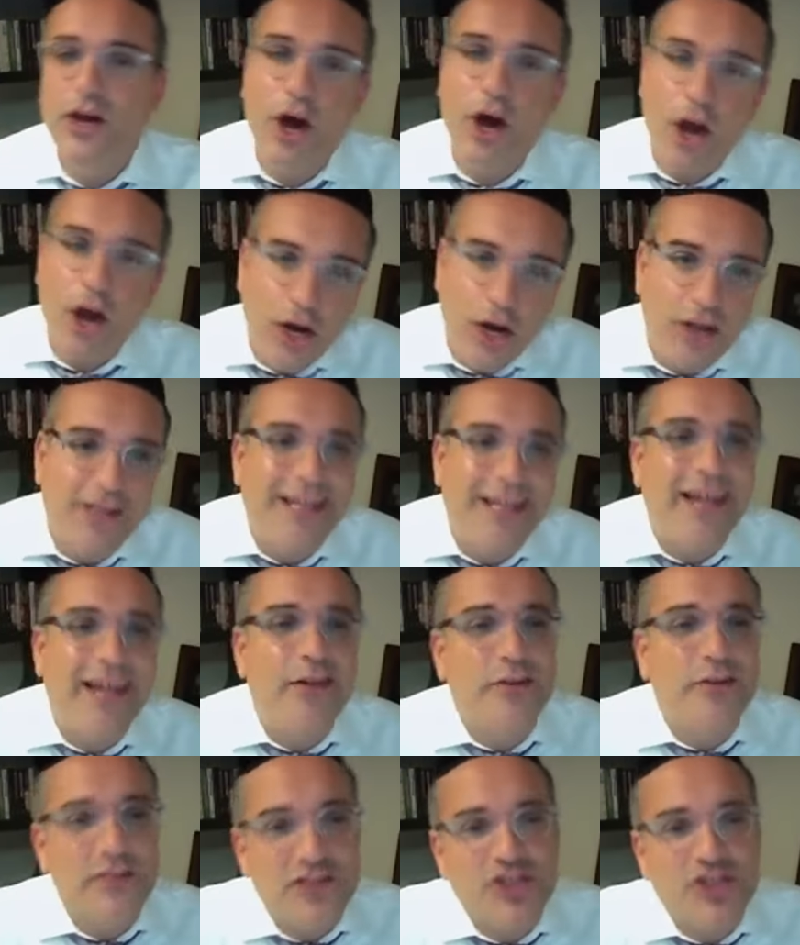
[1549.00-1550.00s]
are a
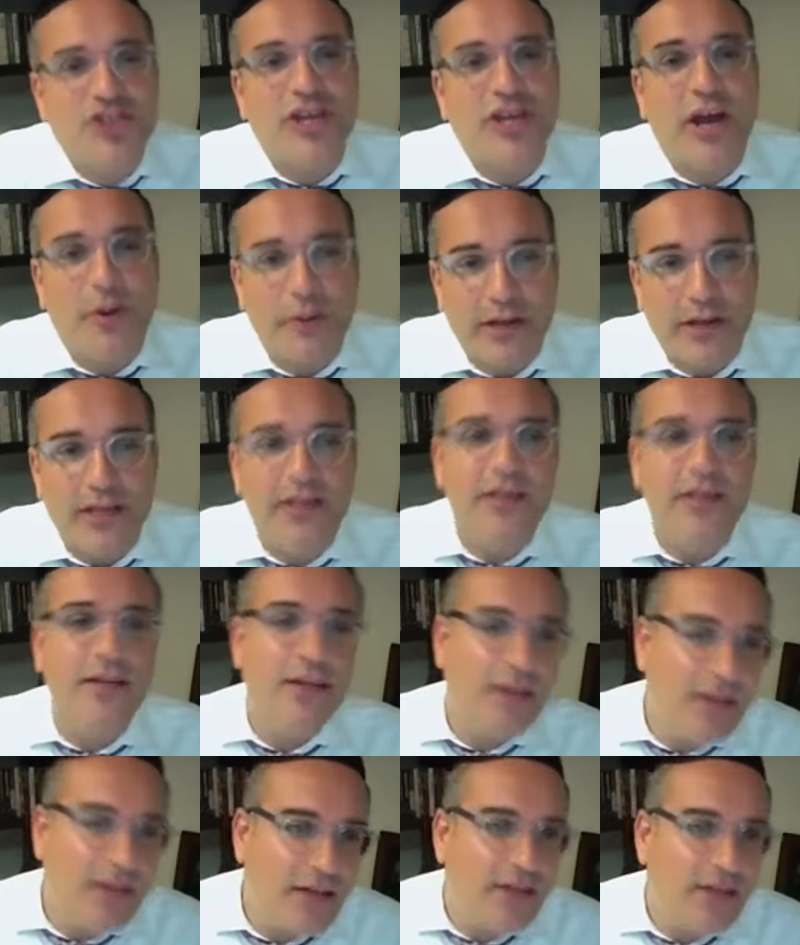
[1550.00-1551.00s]
little cherry,
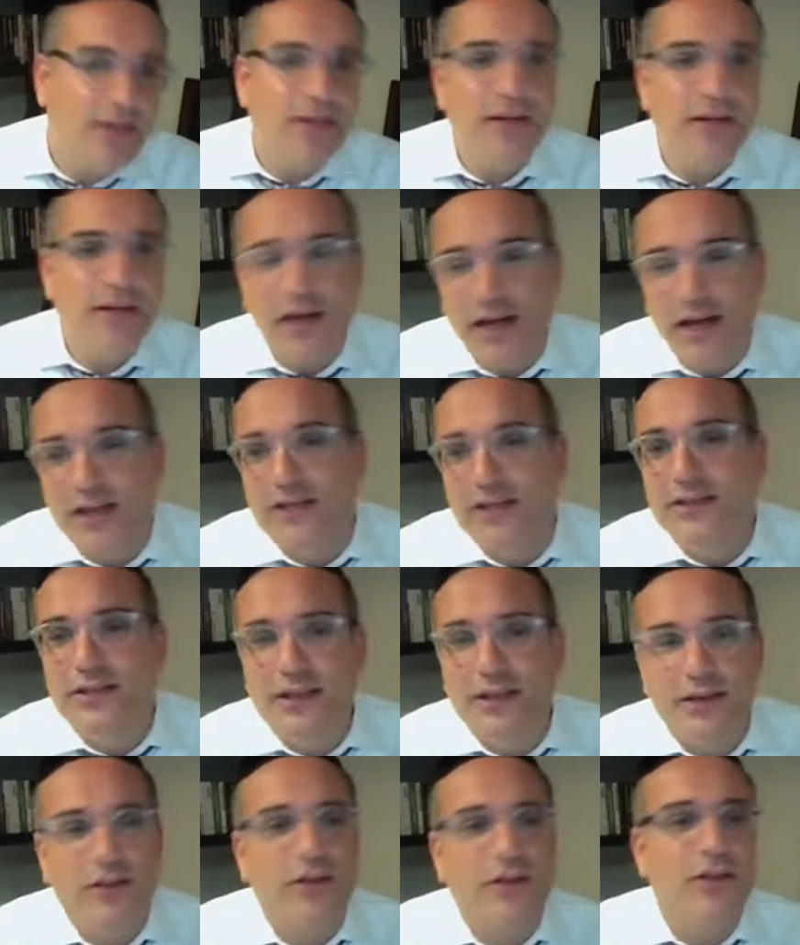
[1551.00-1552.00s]
a
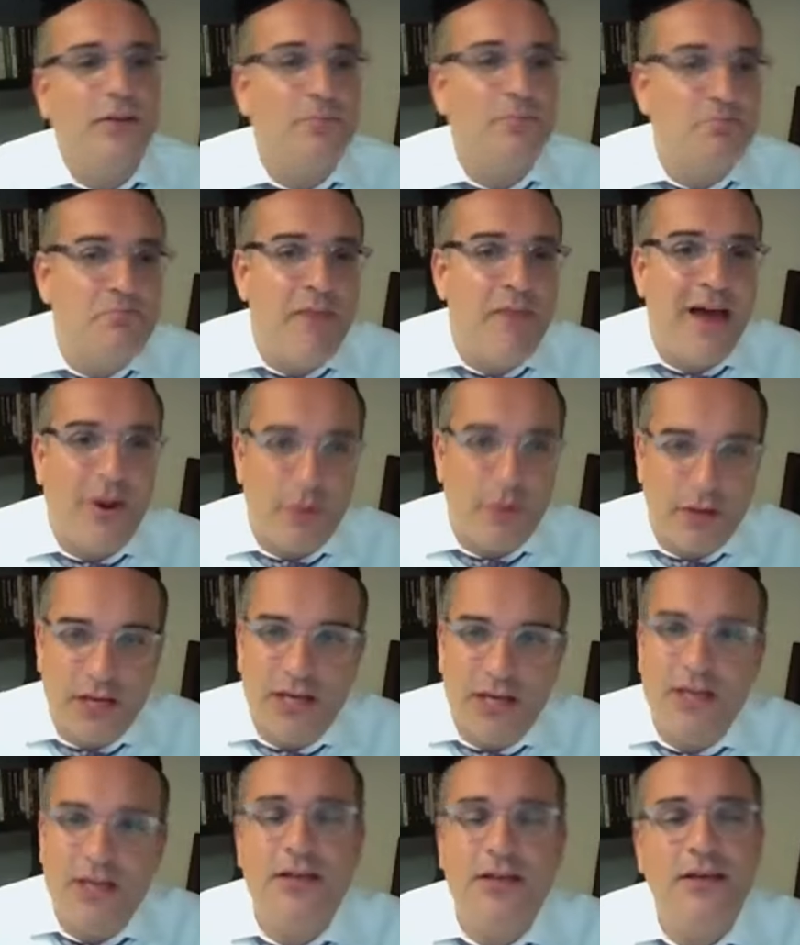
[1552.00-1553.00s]
little
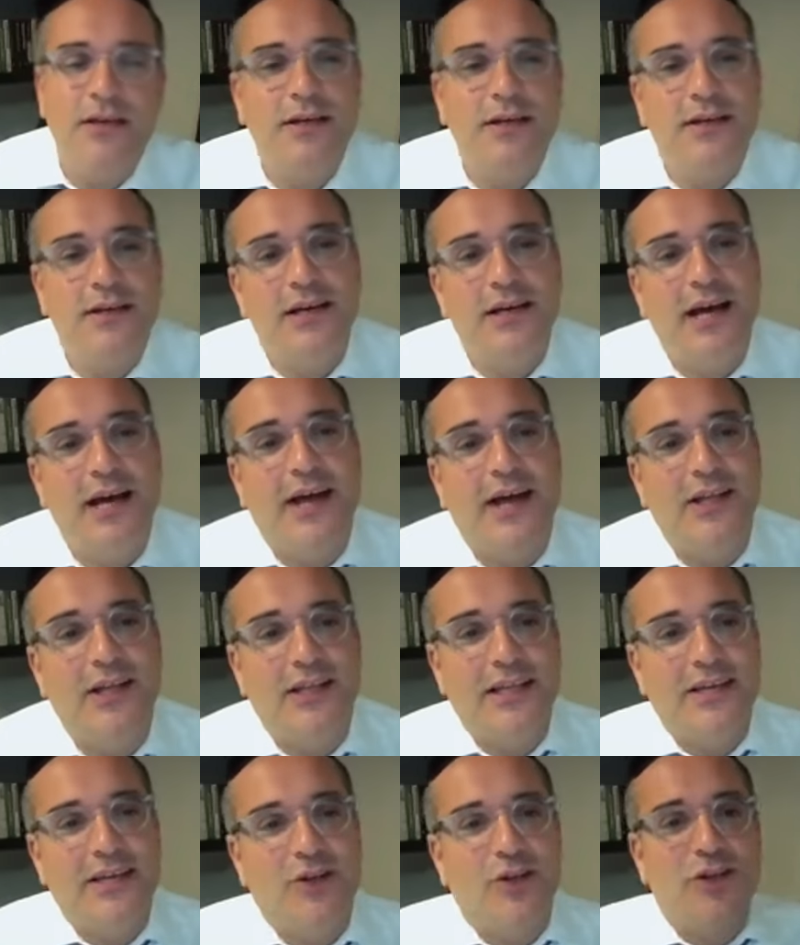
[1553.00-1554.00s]
merry, a
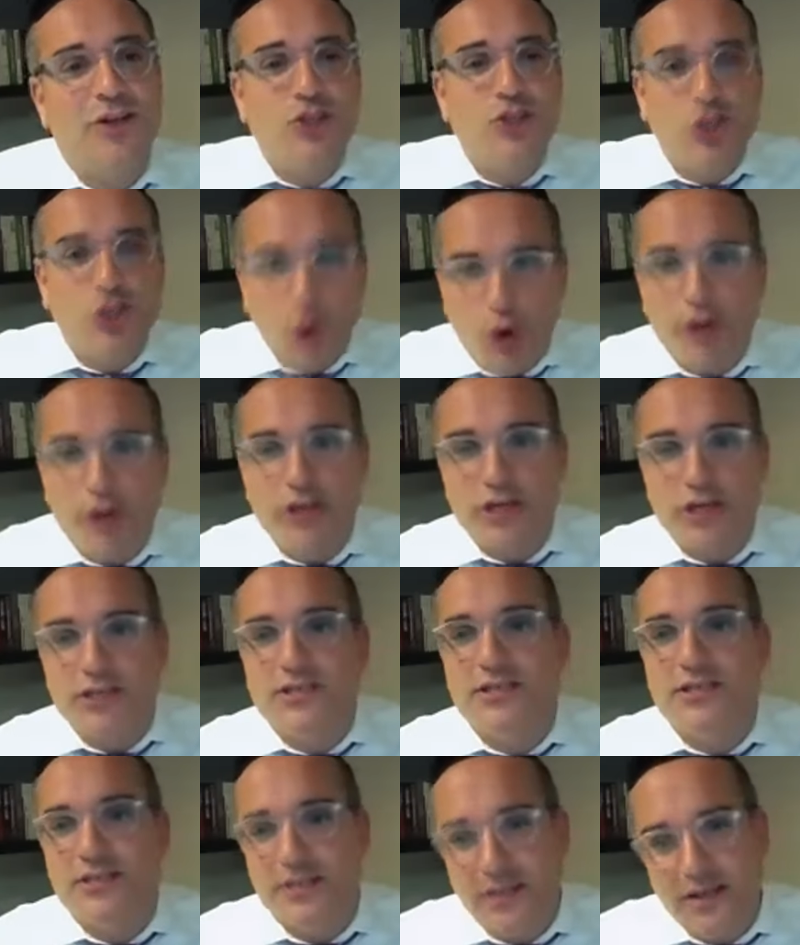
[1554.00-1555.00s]
little
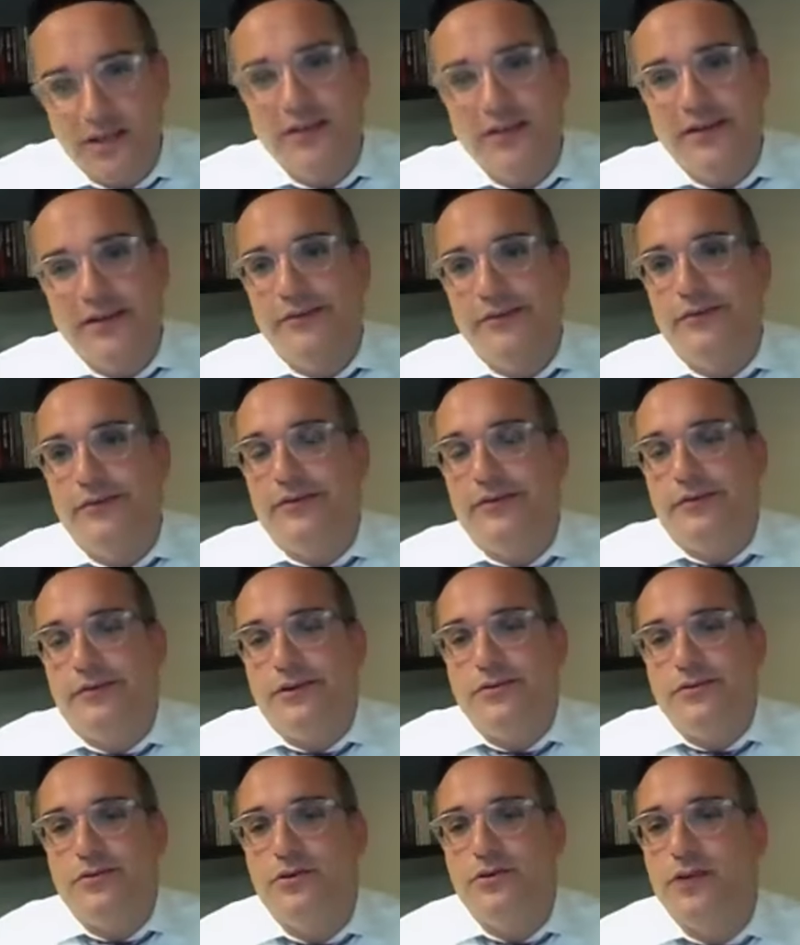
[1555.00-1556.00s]
joyous uh, when
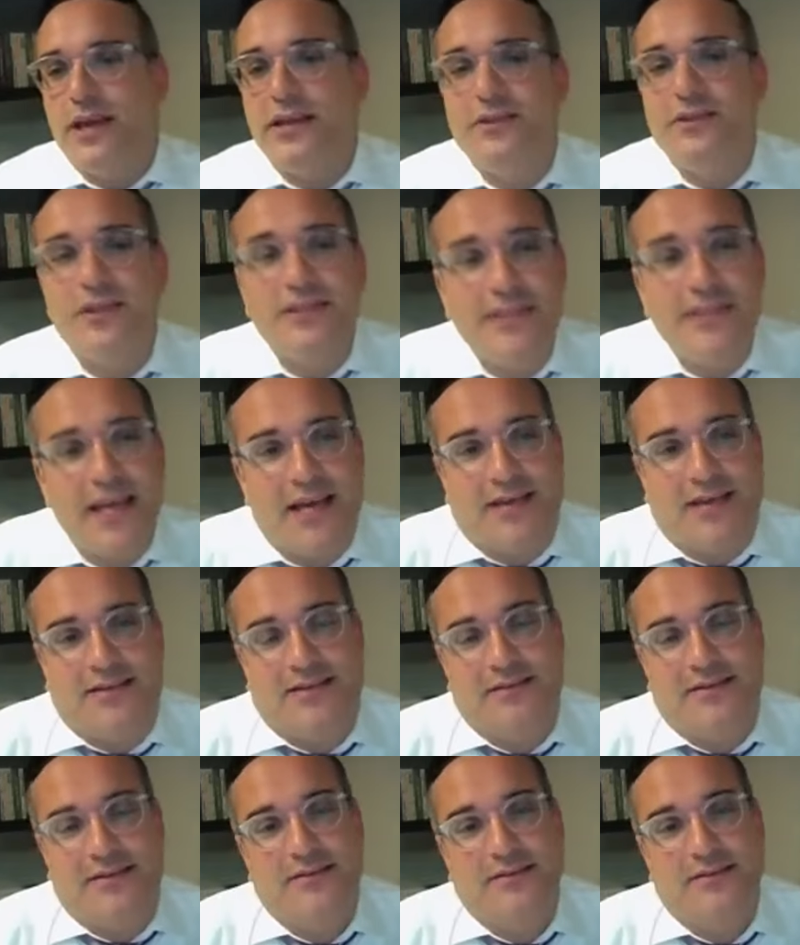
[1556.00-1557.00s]
you look at the
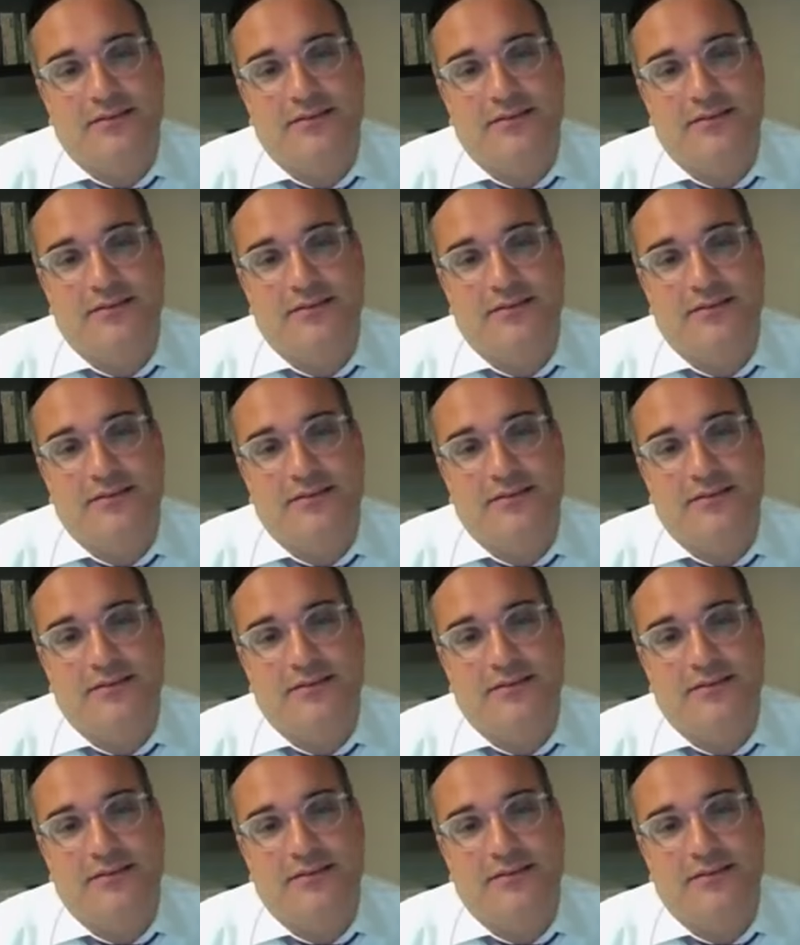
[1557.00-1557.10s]
text.